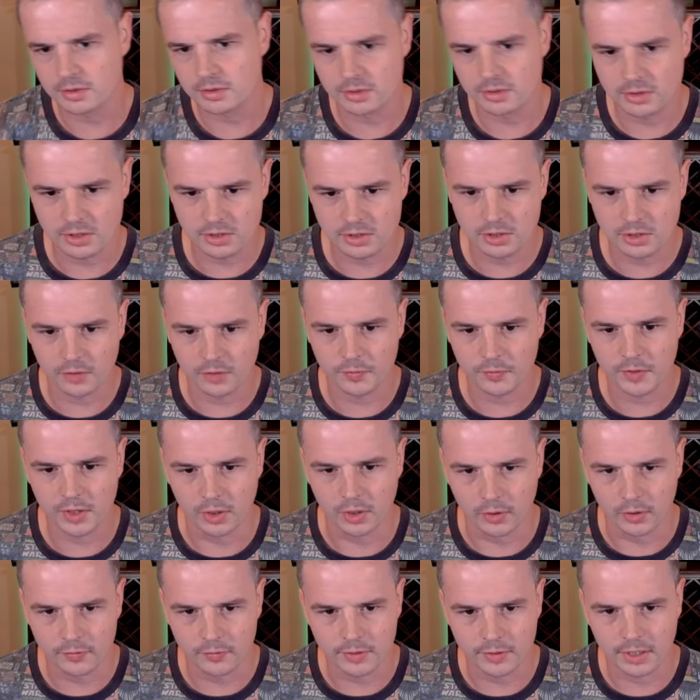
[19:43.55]
Just off the
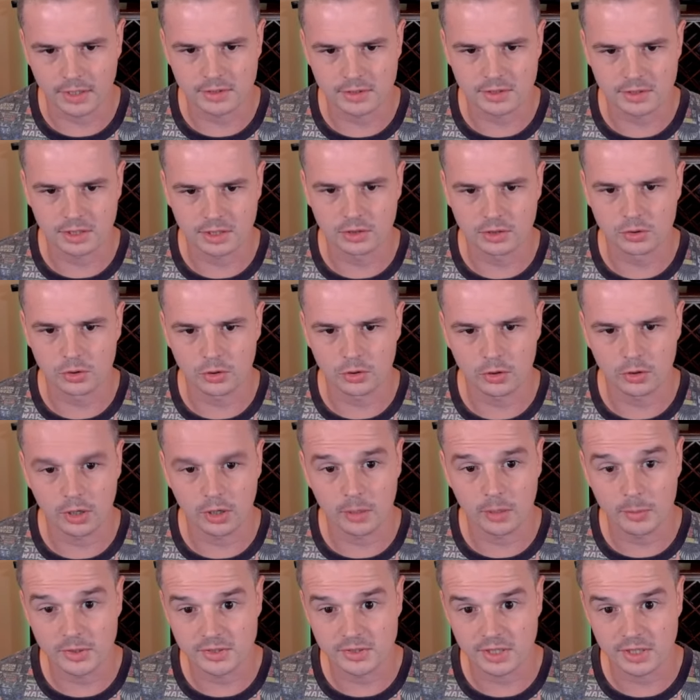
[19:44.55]
off case, they draw a
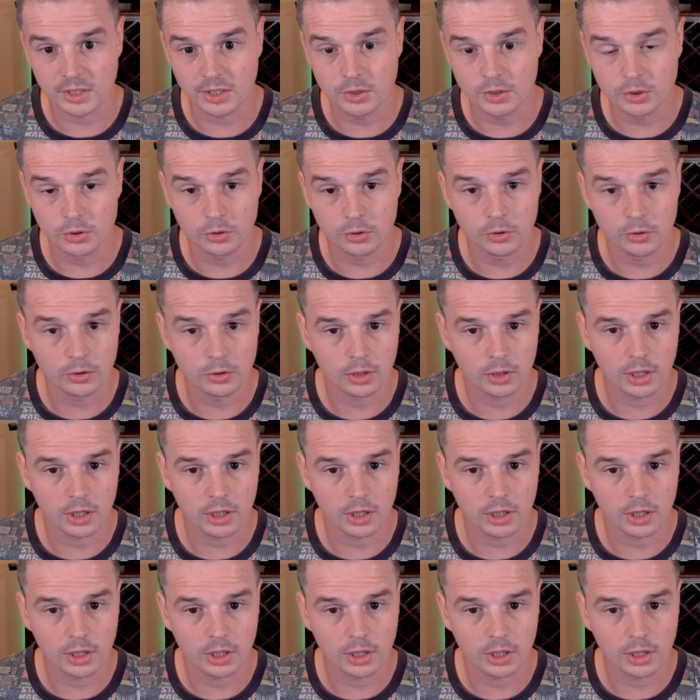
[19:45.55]
Beseiju.